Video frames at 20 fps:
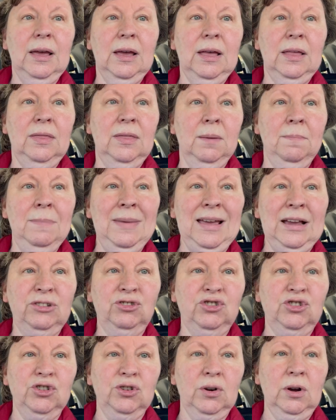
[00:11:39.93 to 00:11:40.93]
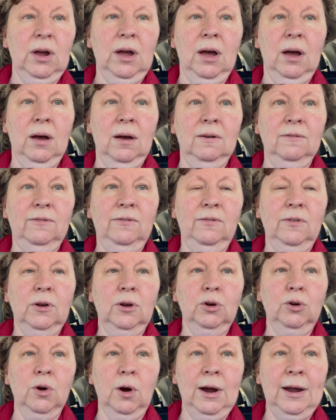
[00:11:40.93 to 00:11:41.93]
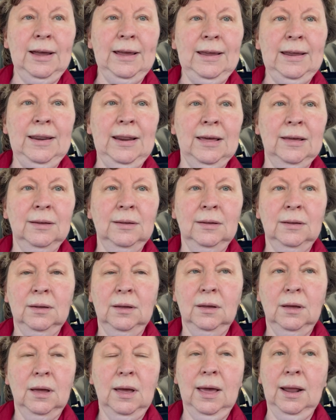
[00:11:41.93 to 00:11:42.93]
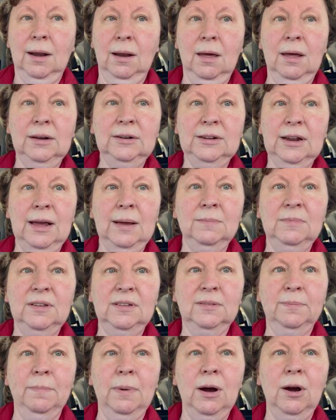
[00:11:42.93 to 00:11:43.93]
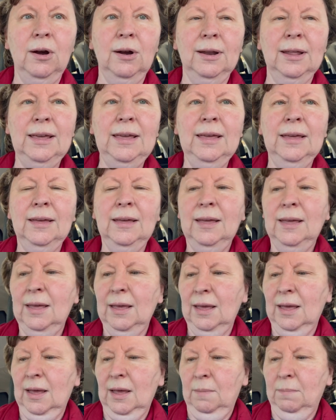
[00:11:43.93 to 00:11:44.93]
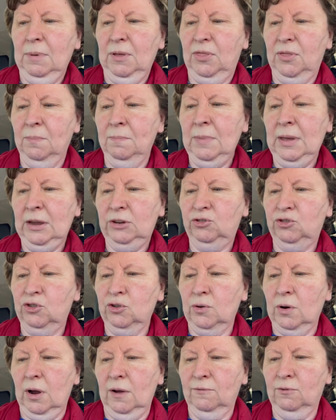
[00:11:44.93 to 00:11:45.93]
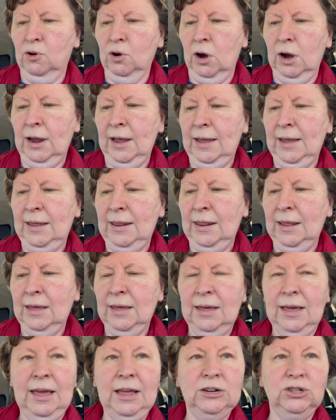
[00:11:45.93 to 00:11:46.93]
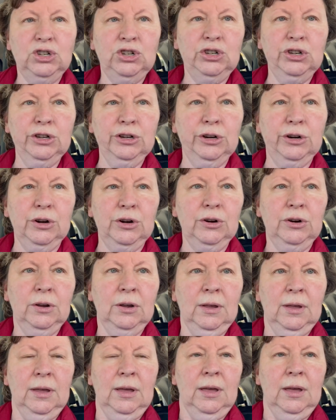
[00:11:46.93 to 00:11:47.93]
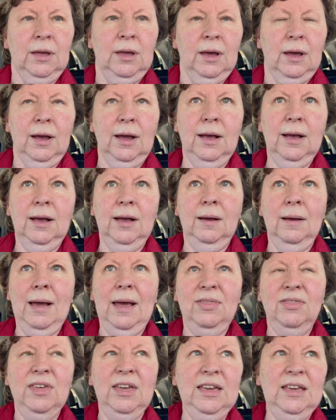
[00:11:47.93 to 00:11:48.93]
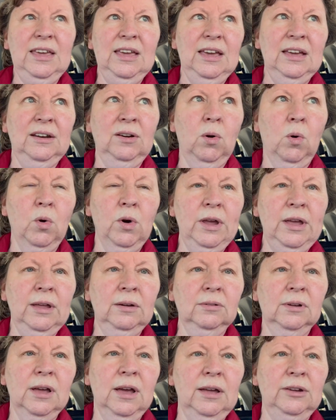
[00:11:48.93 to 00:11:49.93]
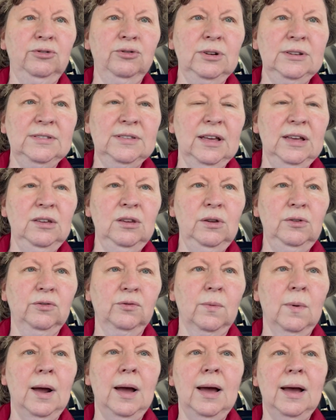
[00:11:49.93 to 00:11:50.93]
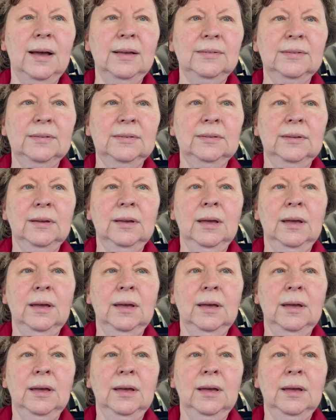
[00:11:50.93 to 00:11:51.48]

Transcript: the mixture of grain, and a lot of times it's barley, but the mixture of grain and sugar, I think in Oriental countries they use rice,